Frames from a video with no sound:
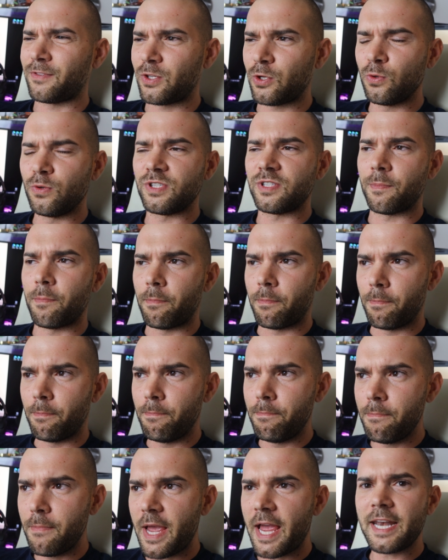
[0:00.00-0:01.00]
used
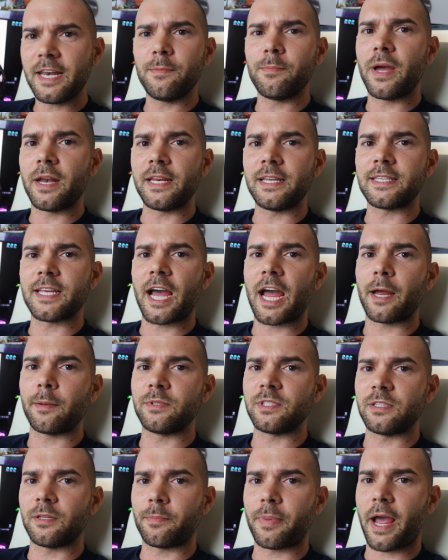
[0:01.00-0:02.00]
many
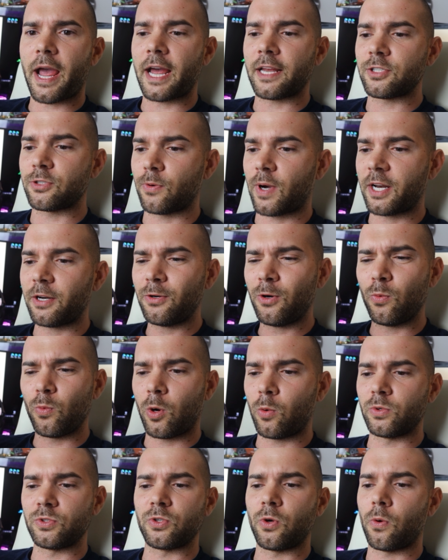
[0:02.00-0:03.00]
times in the past, so I don't know
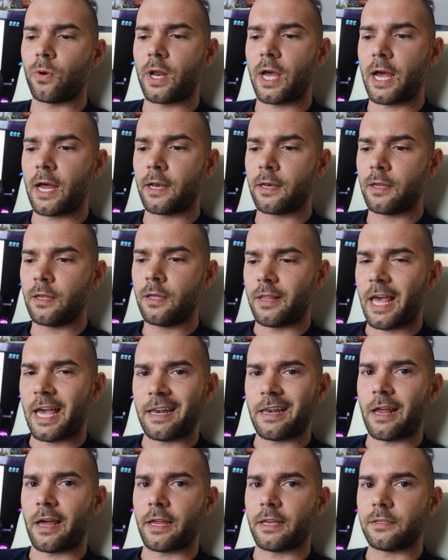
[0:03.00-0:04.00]
what was going on
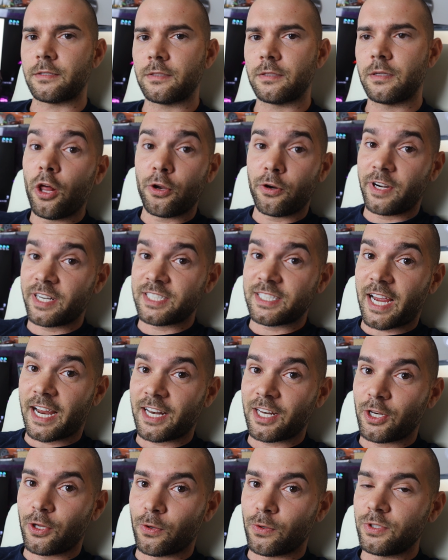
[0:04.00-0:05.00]
that night. Other
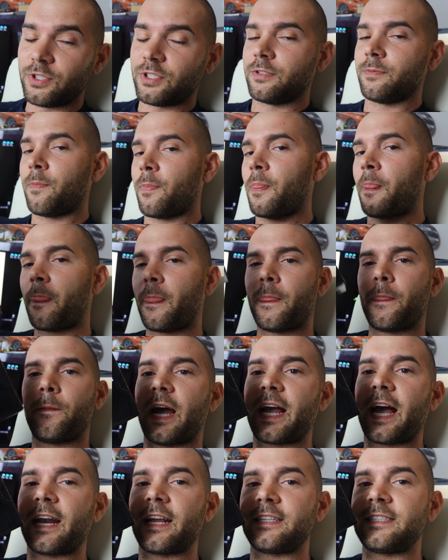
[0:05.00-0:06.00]
exciting news.
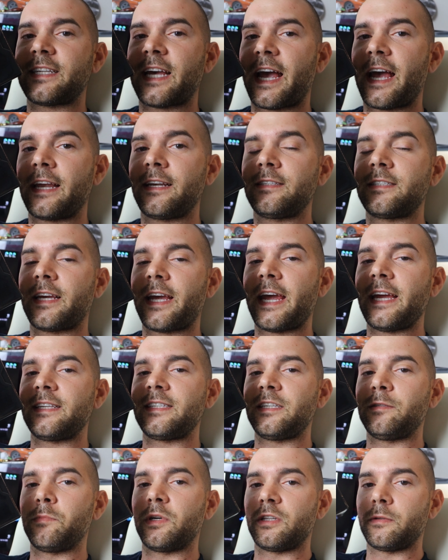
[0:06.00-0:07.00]
I got a 10 to
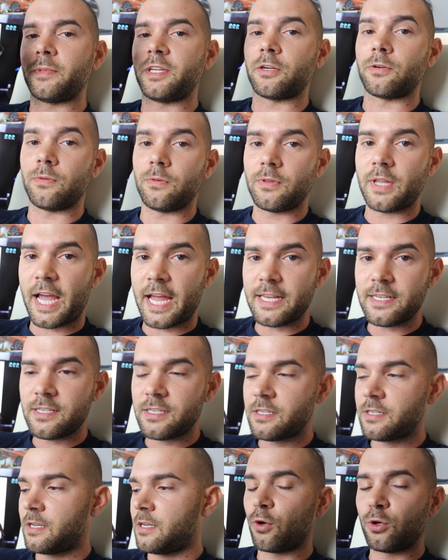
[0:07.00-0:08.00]
18 millimeter
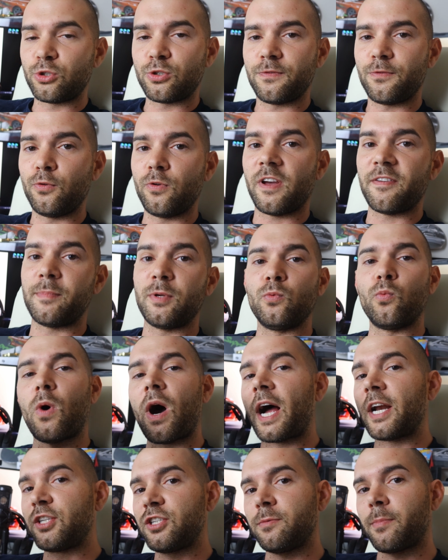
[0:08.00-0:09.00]
lens. For those of you who have been
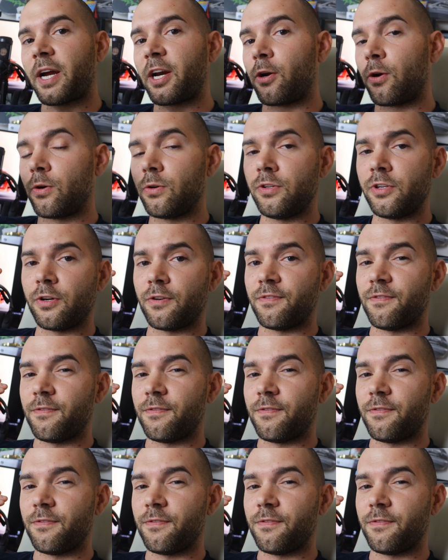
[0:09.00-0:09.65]
watching my earlier